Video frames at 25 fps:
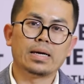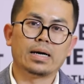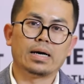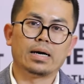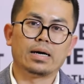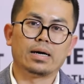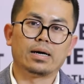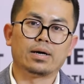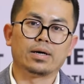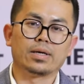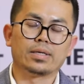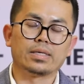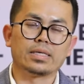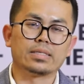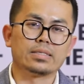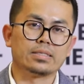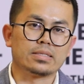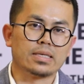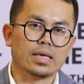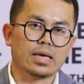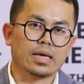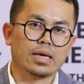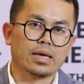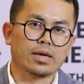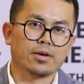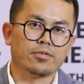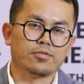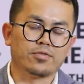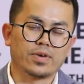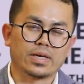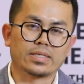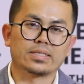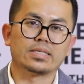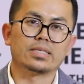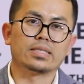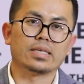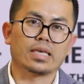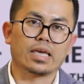It's a
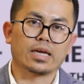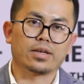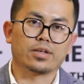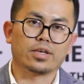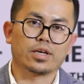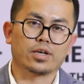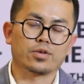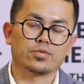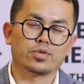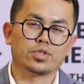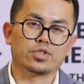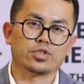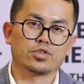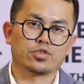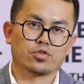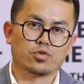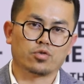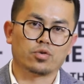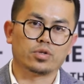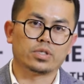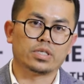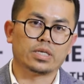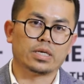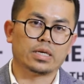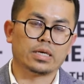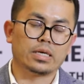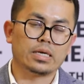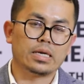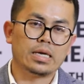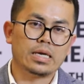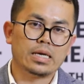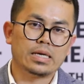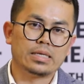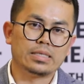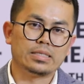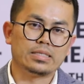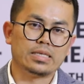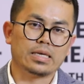vaccine carrier, which is called a
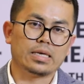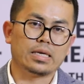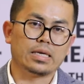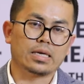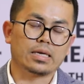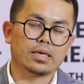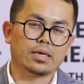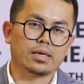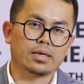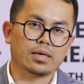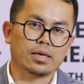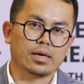day